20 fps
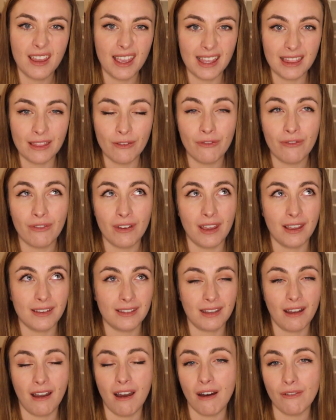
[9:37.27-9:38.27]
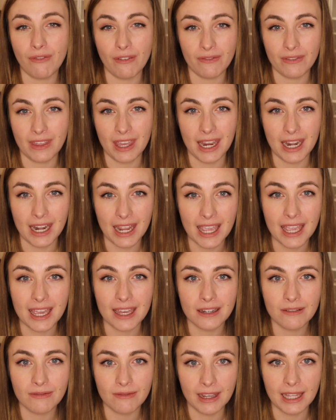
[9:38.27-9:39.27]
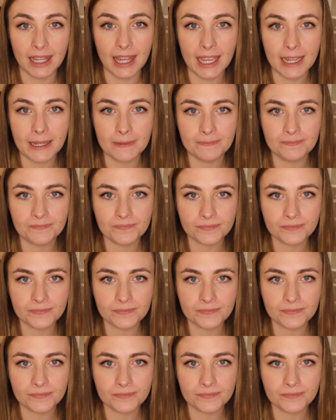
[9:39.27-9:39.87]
in the first half of the Aeneid, really.